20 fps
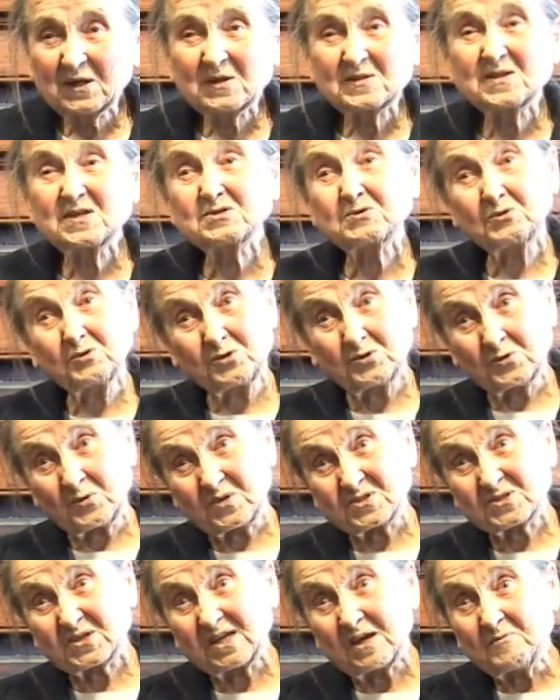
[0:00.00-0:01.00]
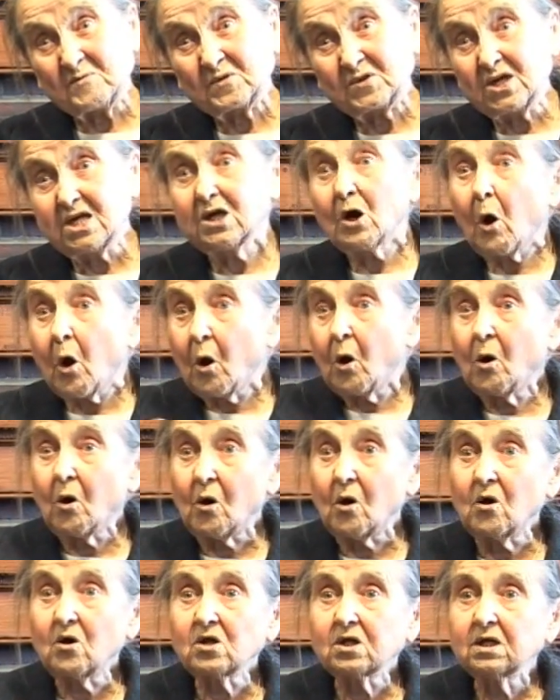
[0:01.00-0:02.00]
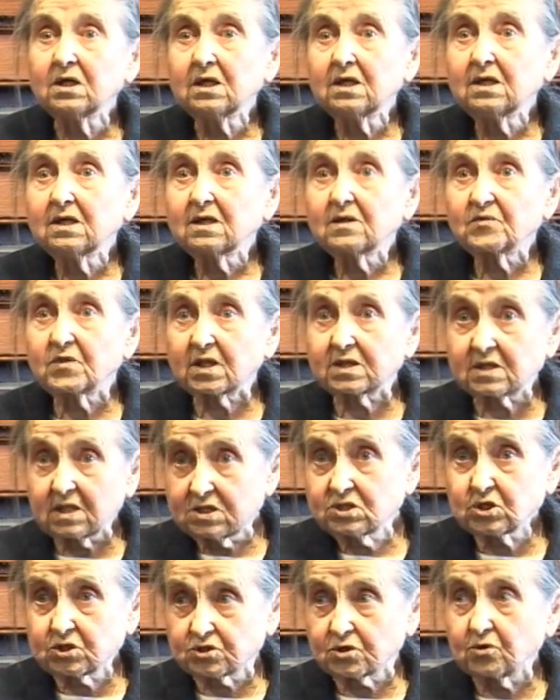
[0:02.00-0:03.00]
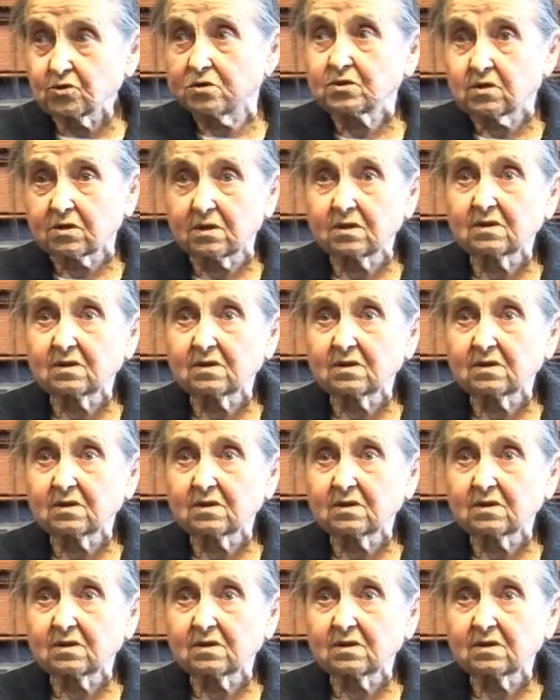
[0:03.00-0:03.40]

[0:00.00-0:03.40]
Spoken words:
they should do the same thing, or that they should